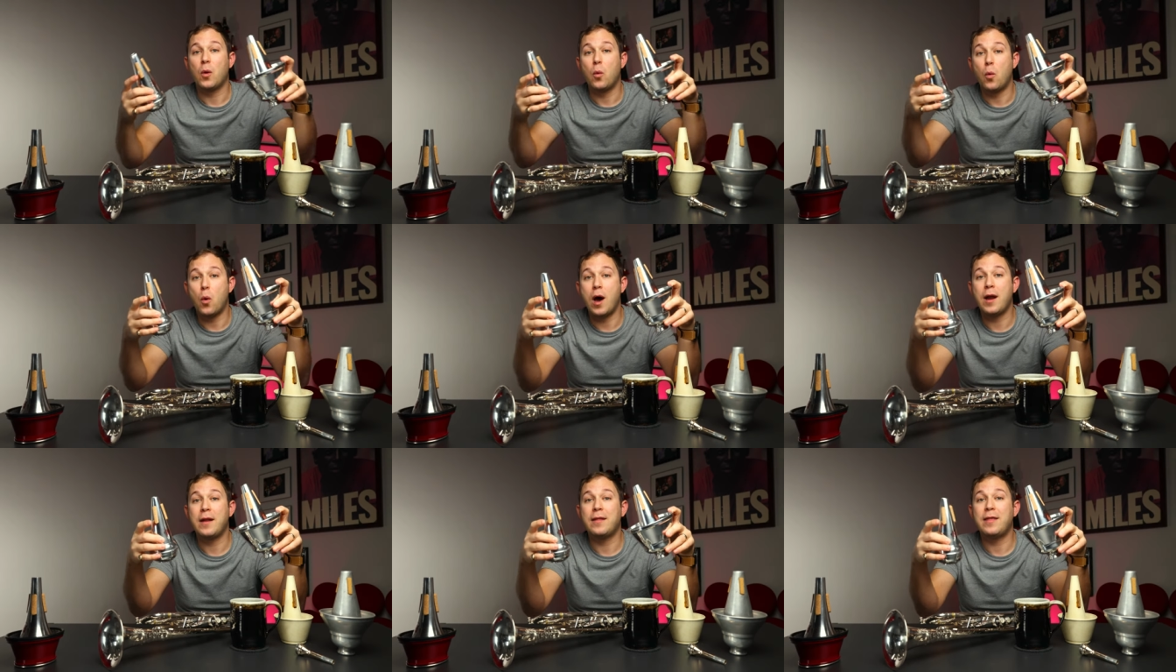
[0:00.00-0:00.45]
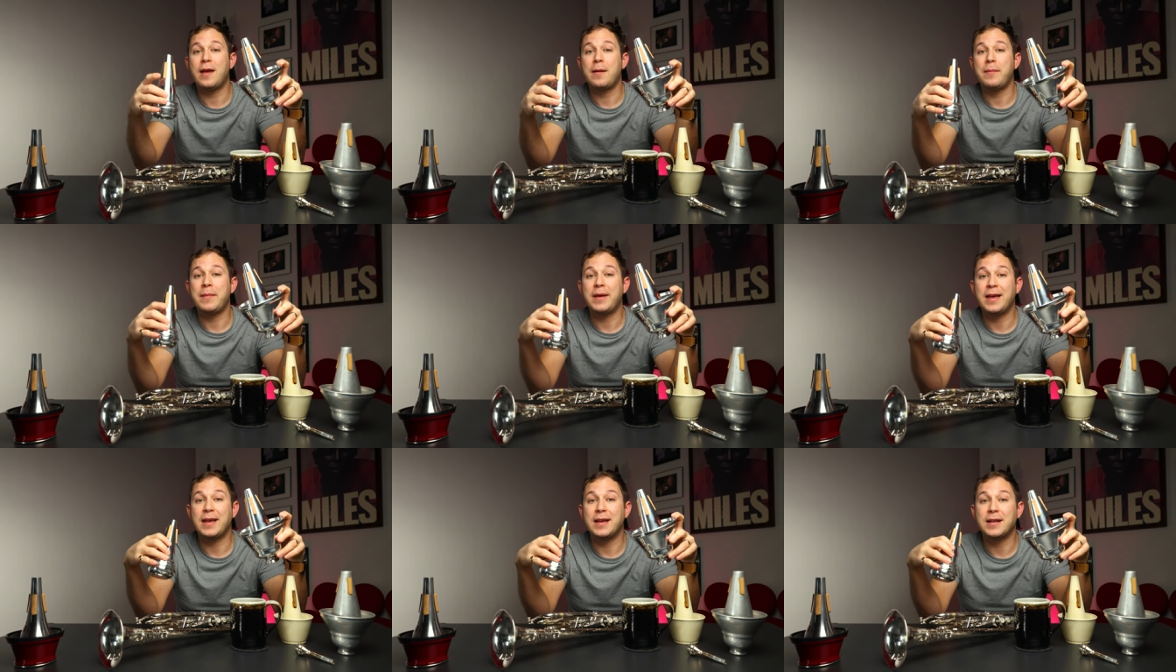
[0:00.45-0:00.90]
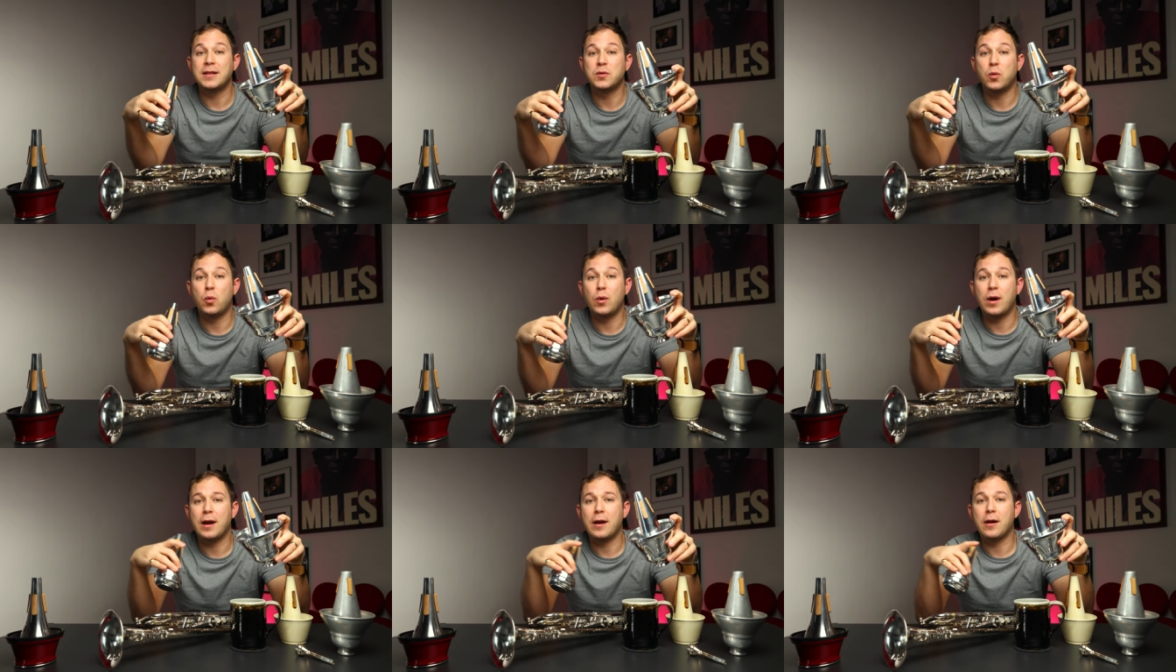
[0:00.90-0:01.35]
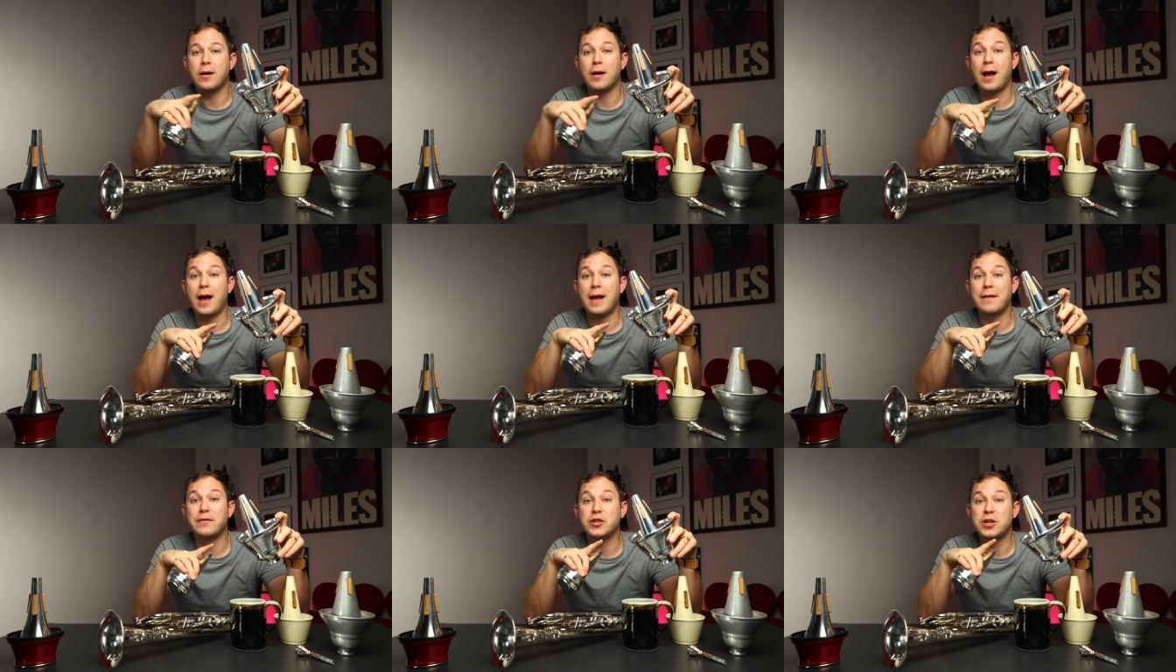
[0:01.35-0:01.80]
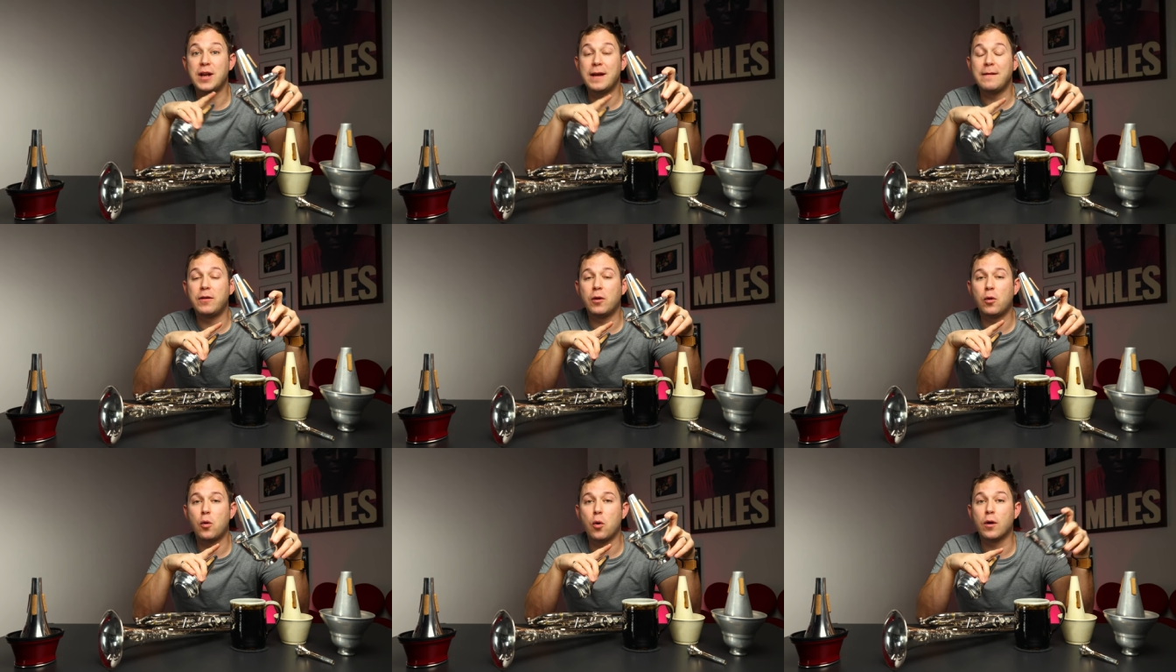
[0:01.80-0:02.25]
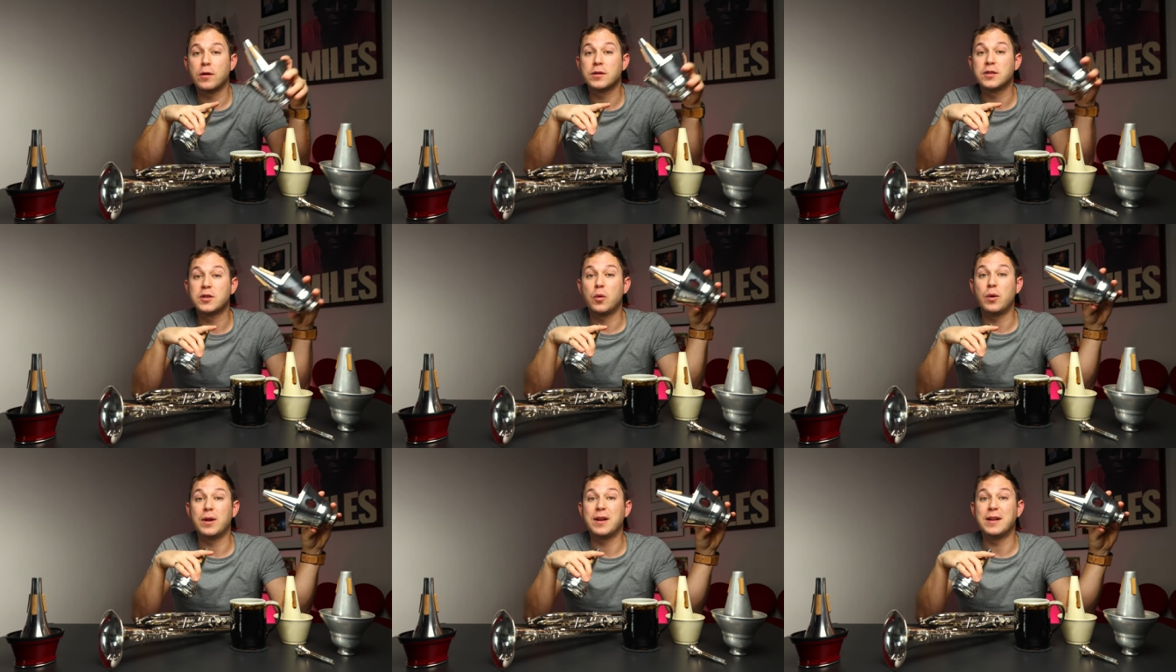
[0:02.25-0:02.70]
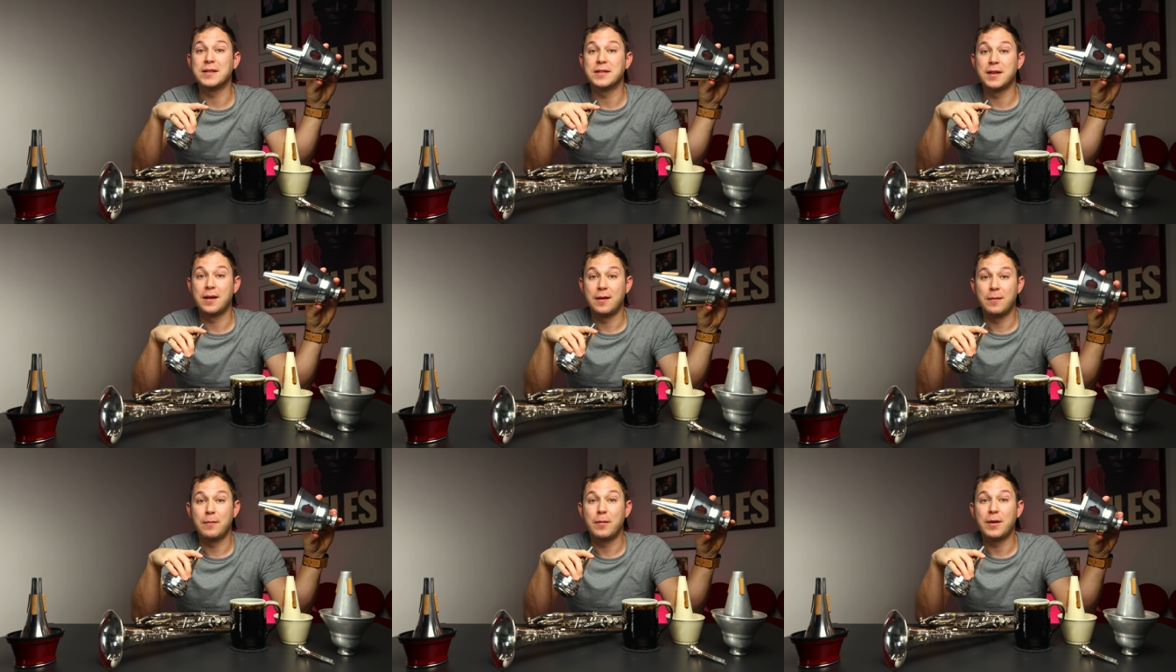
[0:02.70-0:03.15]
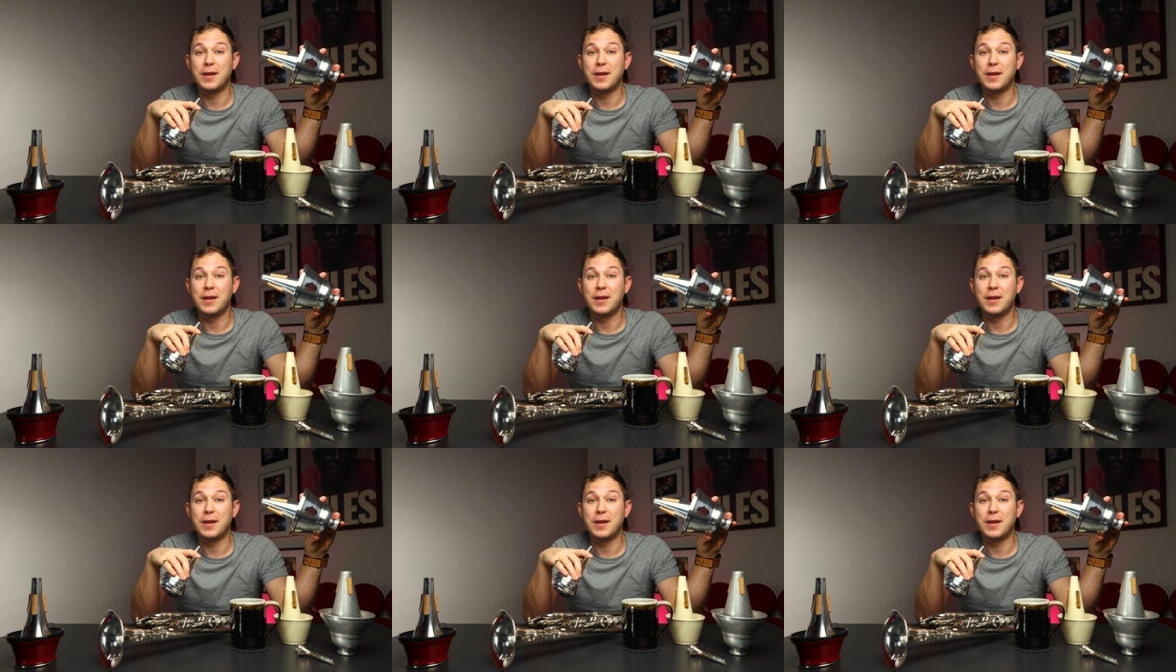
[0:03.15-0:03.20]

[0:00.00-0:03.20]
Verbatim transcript: One of them is where I've shaved the cork so it is,